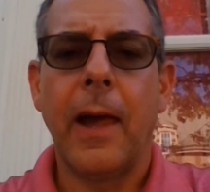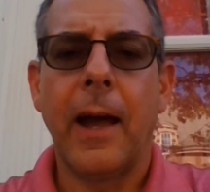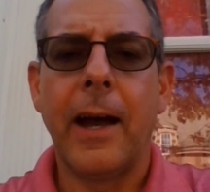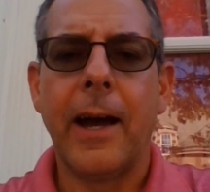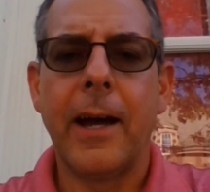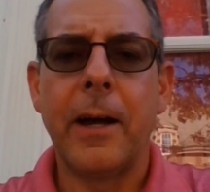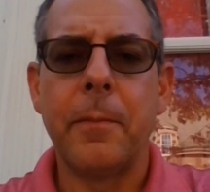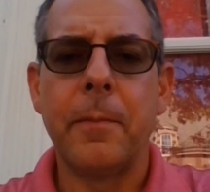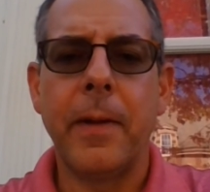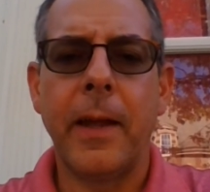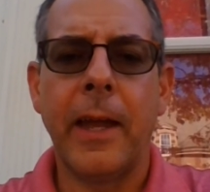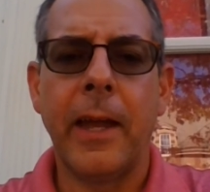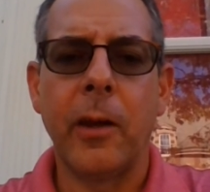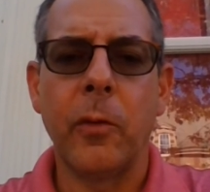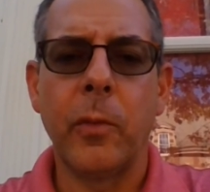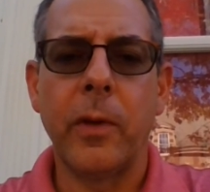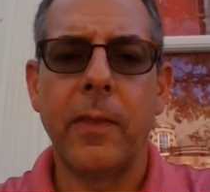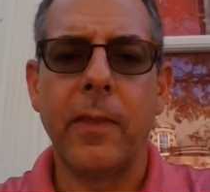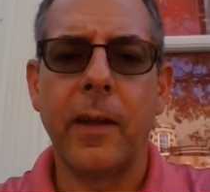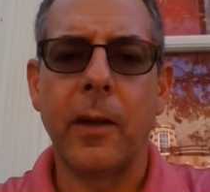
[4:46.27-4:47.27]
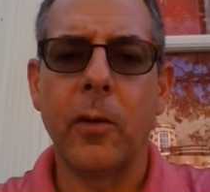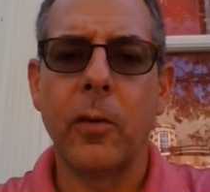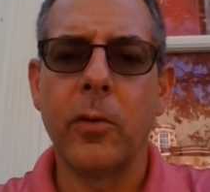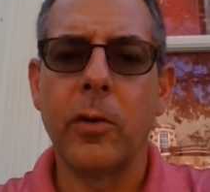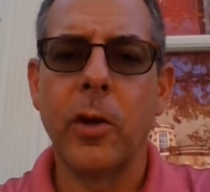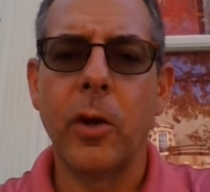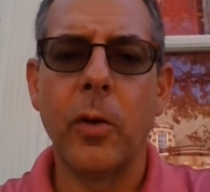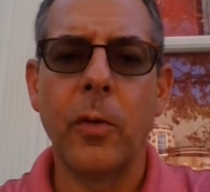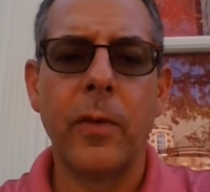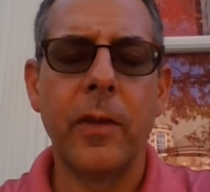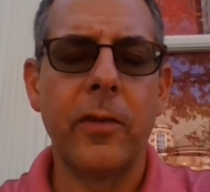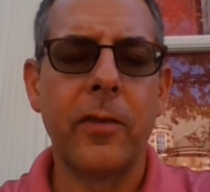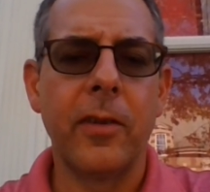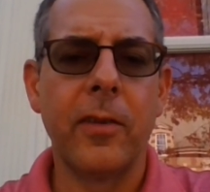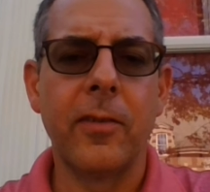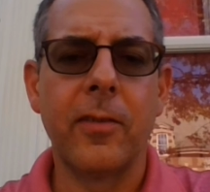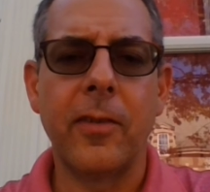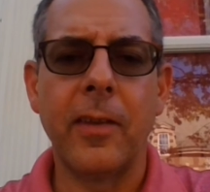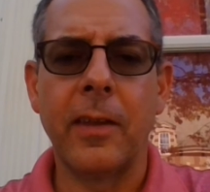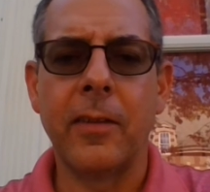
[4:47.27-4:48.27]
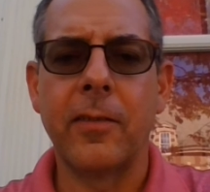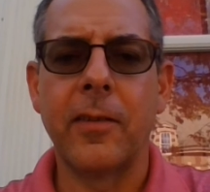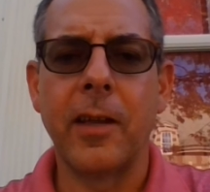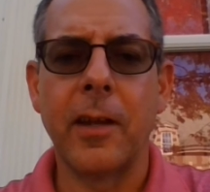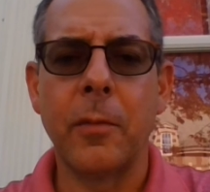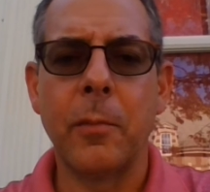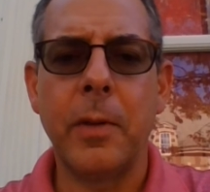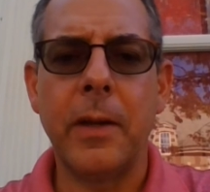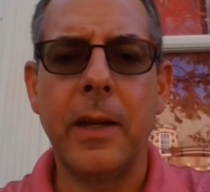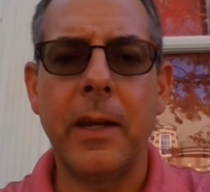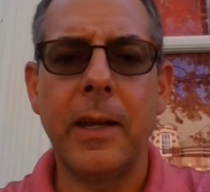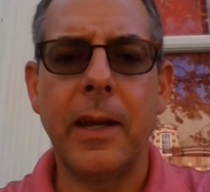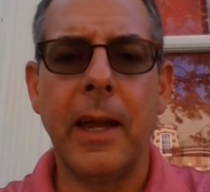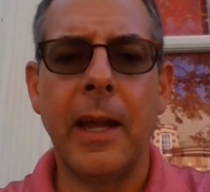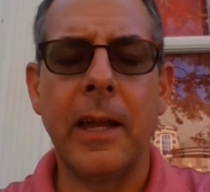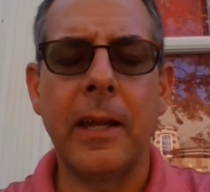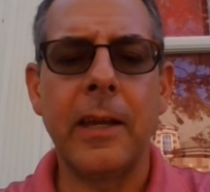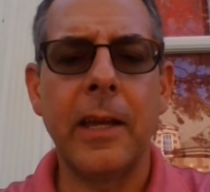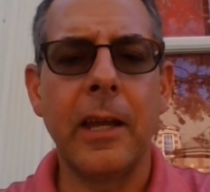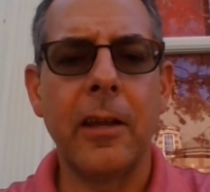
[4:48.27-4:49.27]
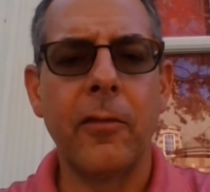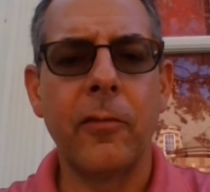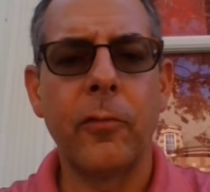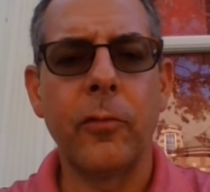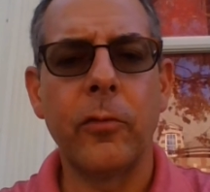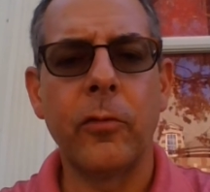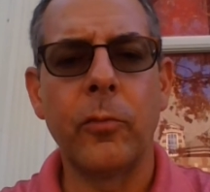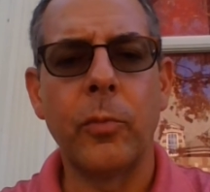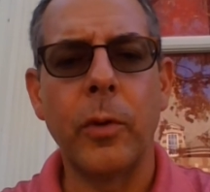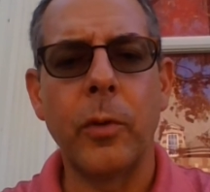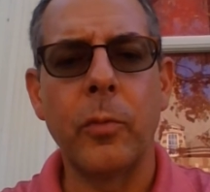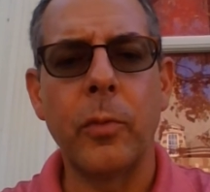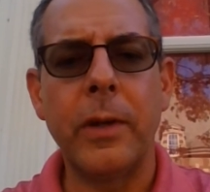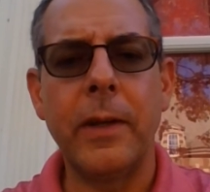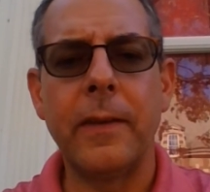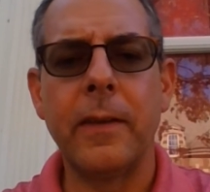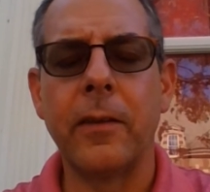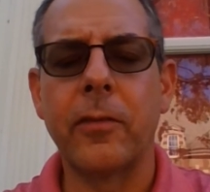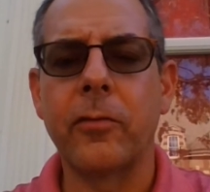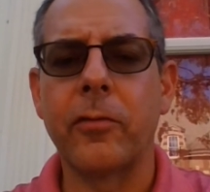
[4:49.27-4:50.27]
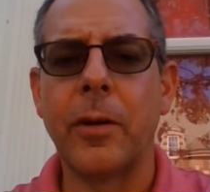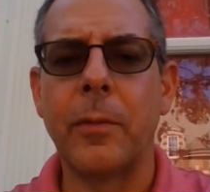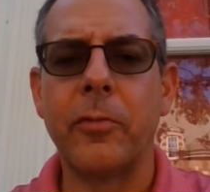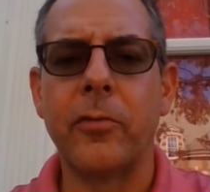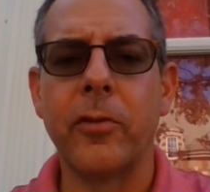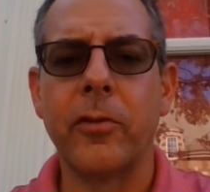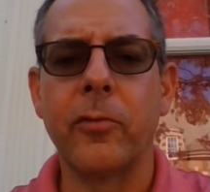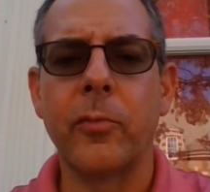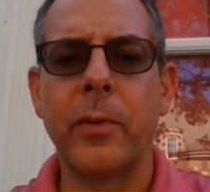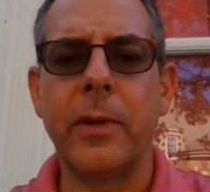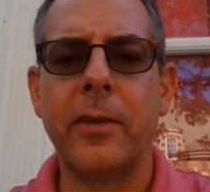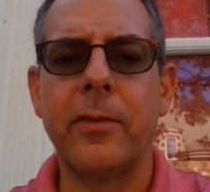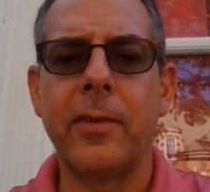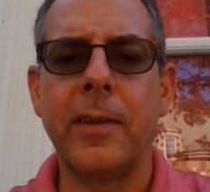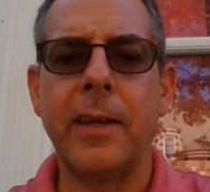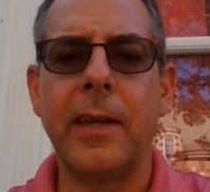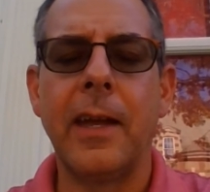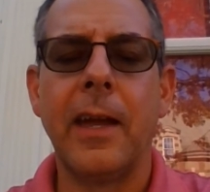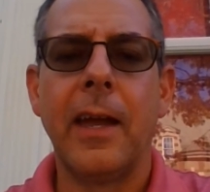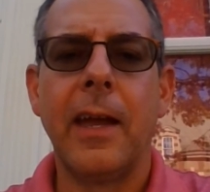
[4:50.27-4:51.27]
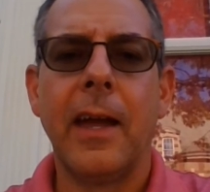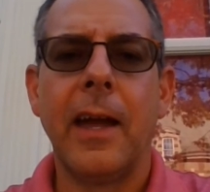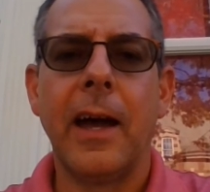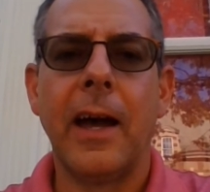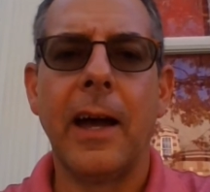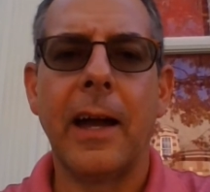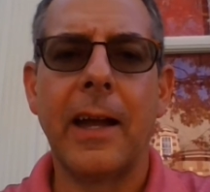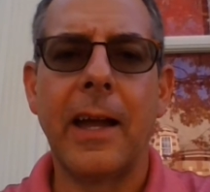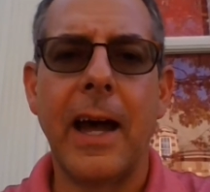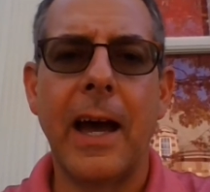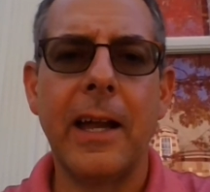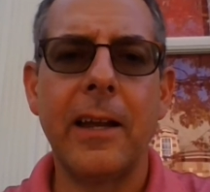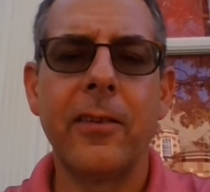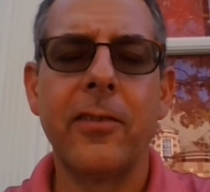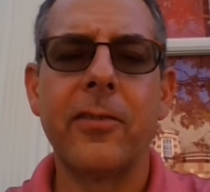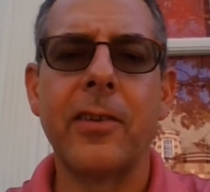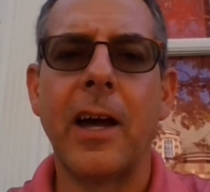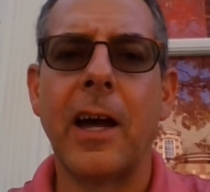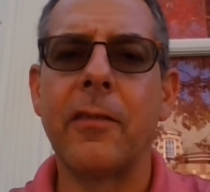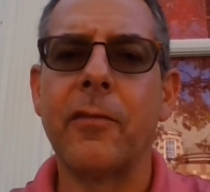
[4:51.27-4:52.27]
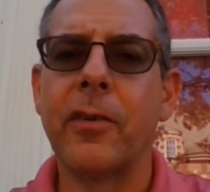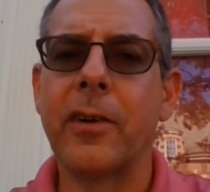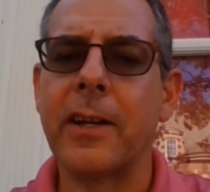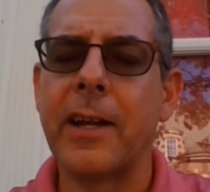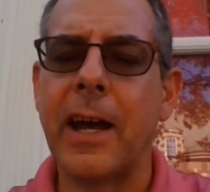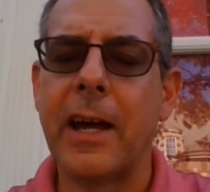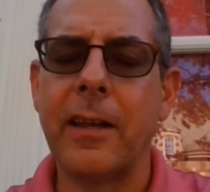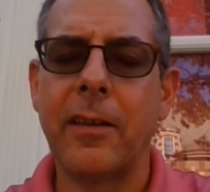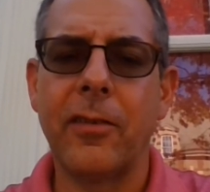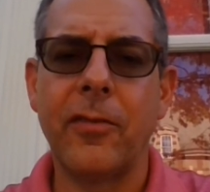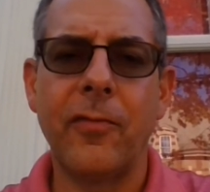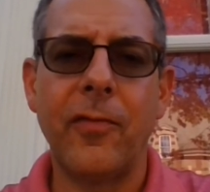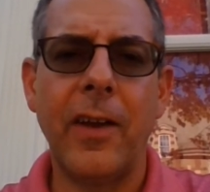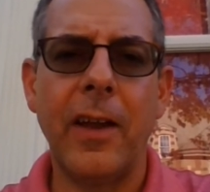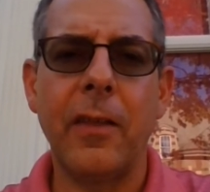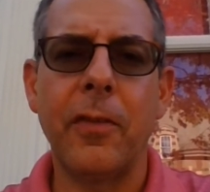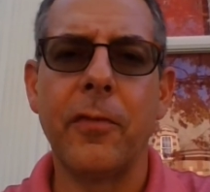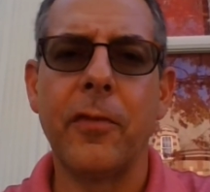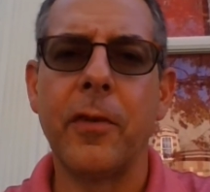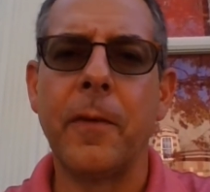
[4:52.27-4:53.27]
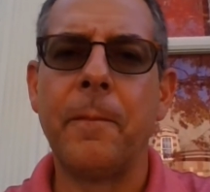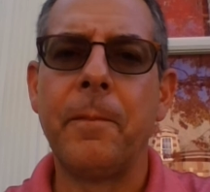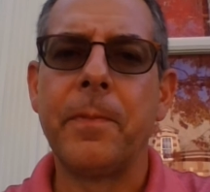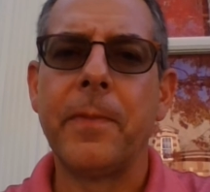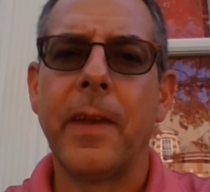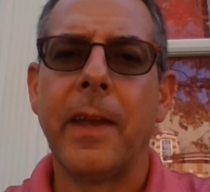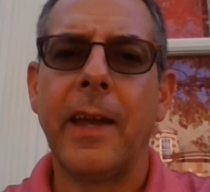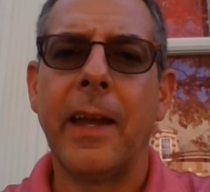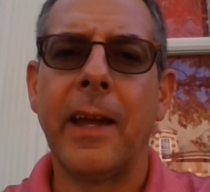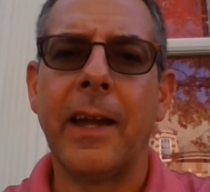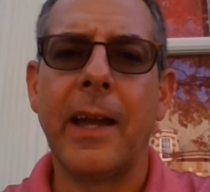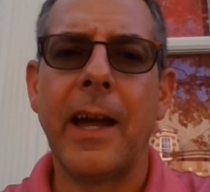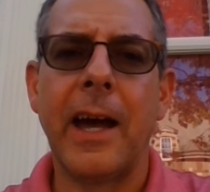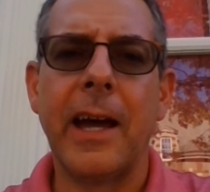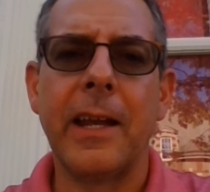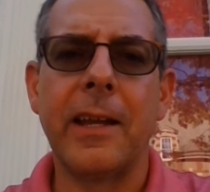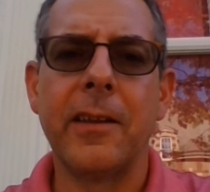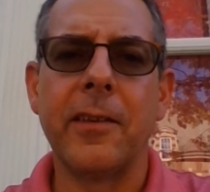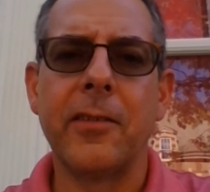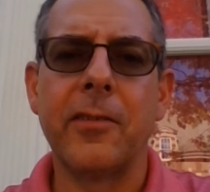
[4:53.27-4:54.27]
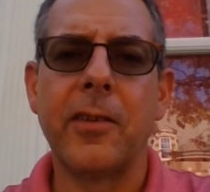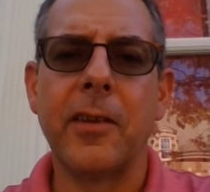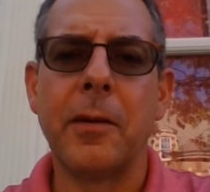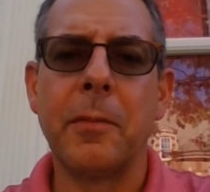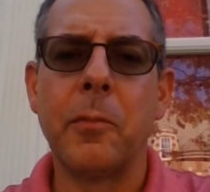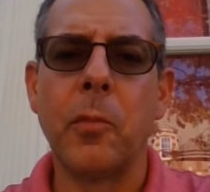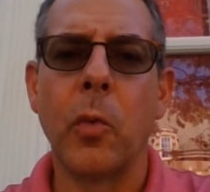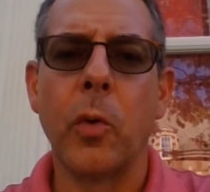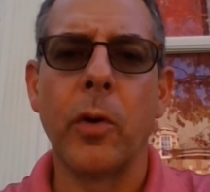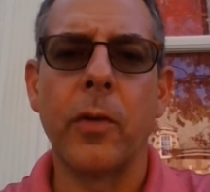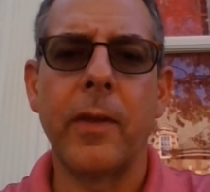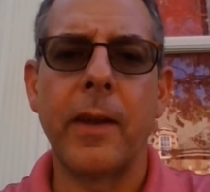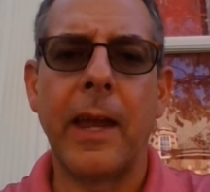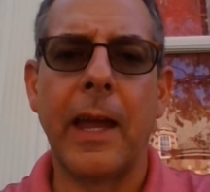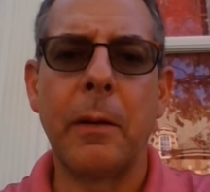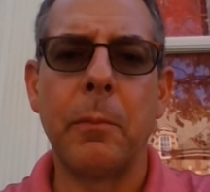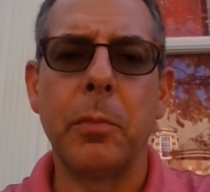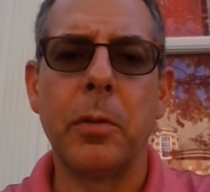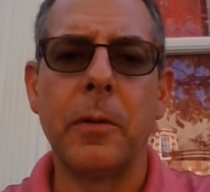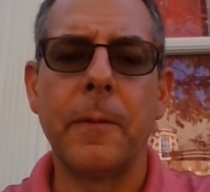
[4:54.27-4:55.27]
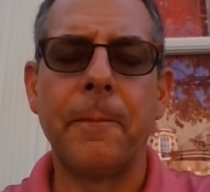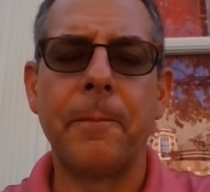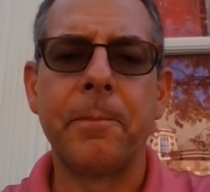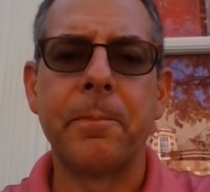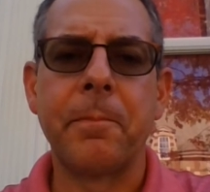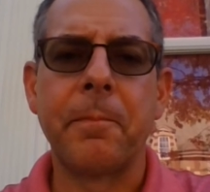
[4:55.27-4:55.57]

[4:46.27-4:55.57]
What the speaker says: and we think, oh no, this is going to be, and yet as we read the scriptures, we see God is sovereign, God is faithful, and God is more than ample.